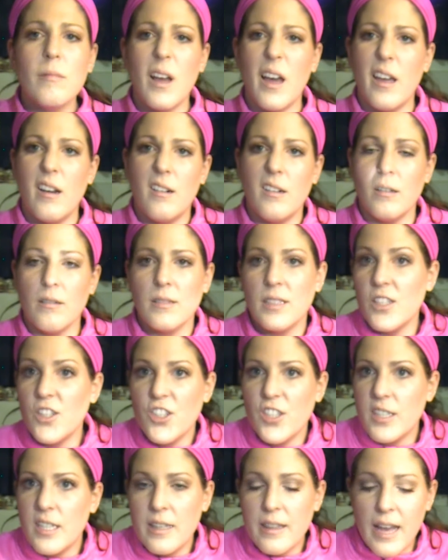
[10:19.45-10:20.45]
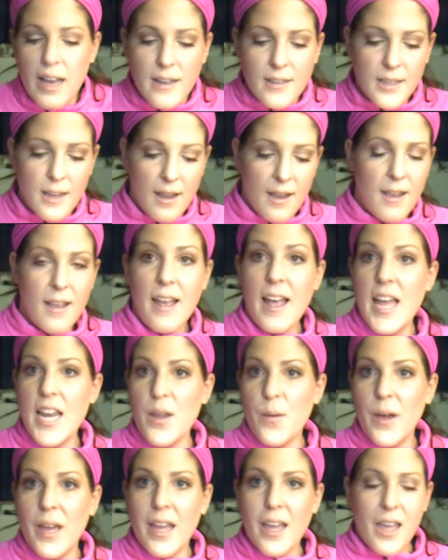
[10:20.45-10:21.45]
I don't know. Did you see that?
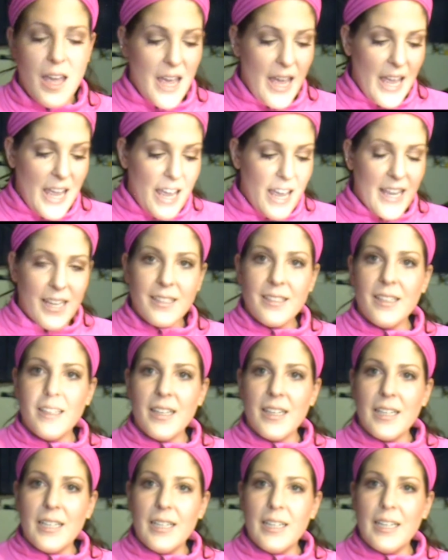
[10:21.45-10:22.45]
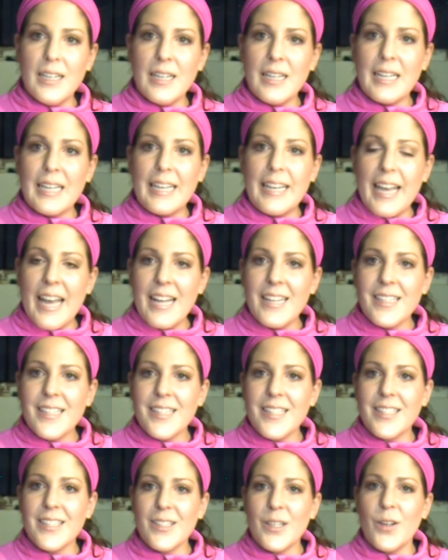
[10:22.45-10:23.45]
Anyway, it
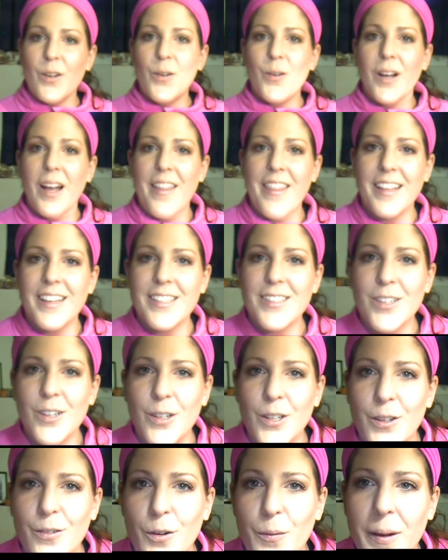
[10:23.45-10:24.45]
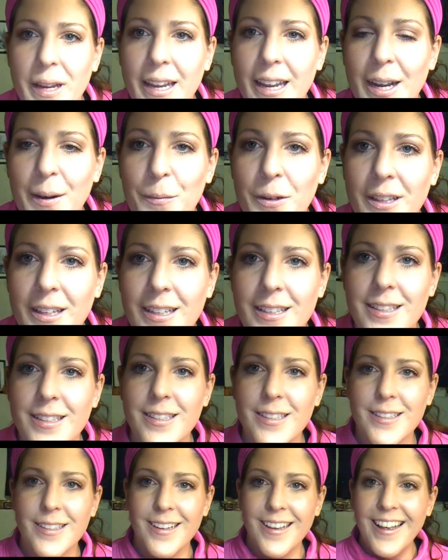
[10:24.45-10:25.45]
gets... Oh, I think it's all over my camera
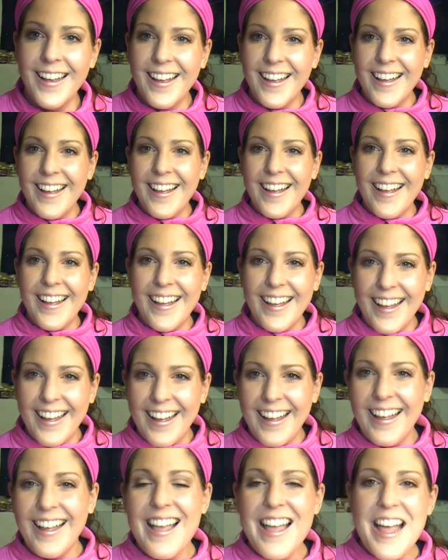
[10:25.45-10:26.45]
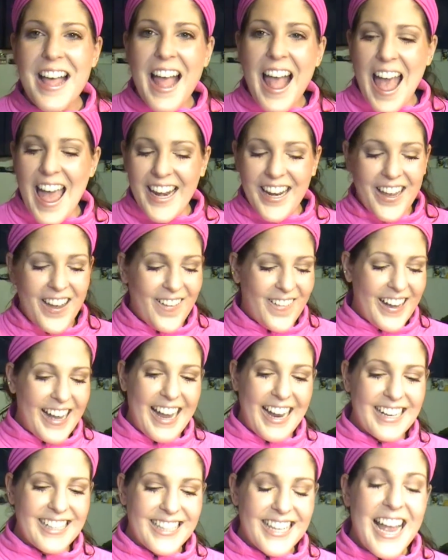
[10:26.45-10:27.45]
lens.
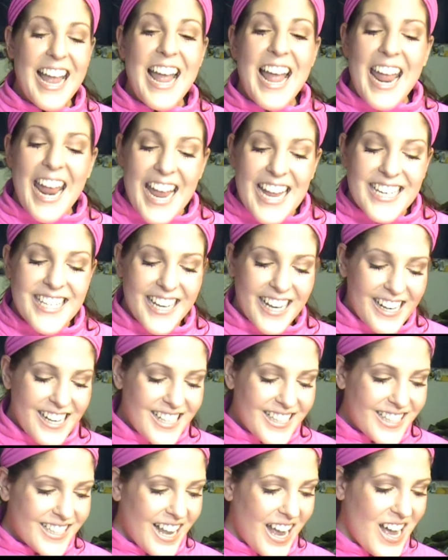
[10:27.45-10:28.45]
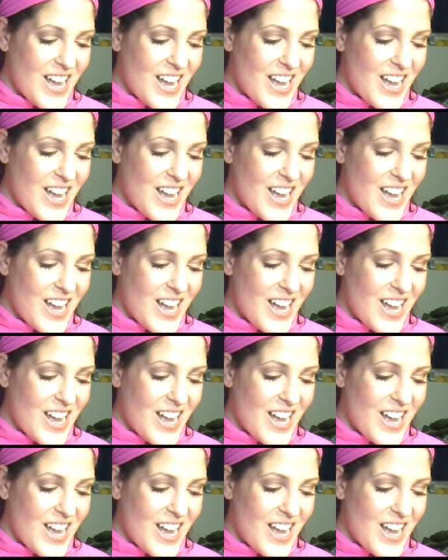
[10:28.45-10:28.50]
Anyways, it does...